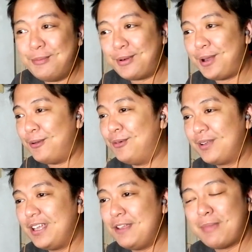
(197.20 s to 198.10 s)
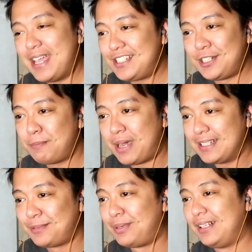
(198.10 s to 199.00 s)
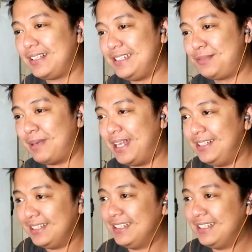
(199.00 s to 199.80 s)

Bro, imagine the possibilities, man.